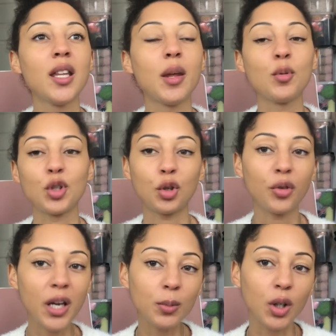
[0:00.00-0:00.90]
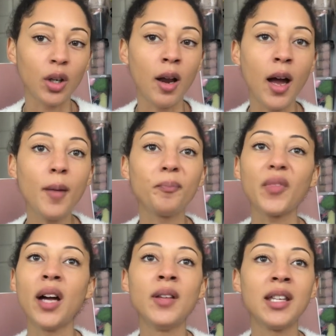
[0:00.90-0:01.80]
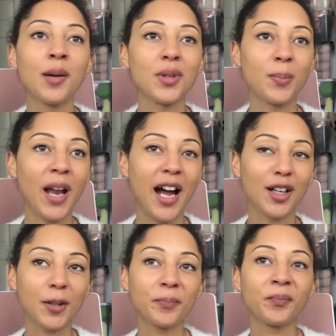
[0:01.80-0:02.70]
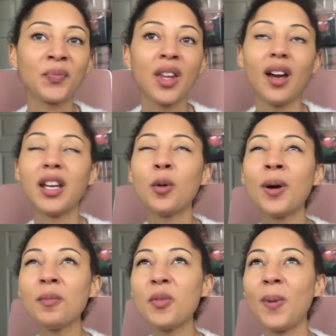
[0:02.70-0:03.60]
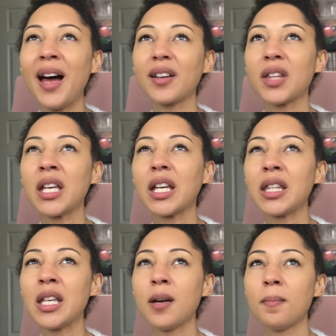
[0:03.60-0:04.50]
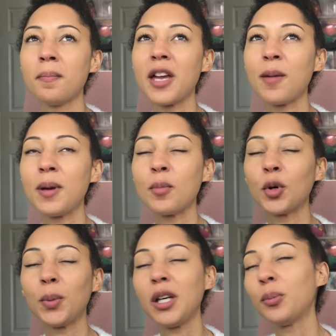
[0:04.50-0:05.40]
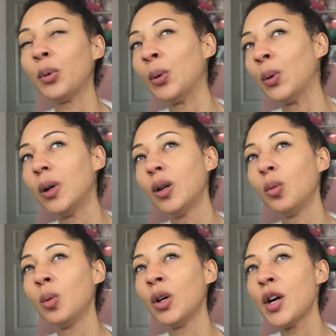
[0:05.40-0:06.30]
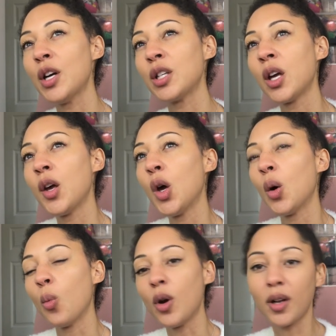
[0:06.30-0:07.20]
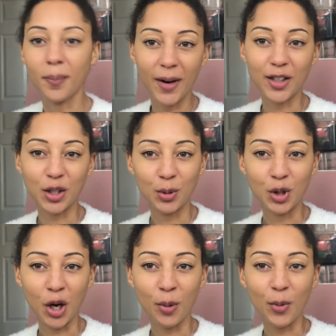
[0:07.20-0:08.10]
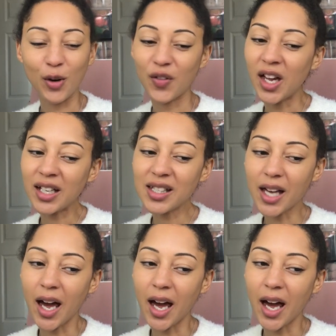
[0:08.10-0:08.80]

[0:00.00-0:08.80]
There was a cream colour, and then there was black, and I went with black thinking that maybe more people would want a bag that would go with more things.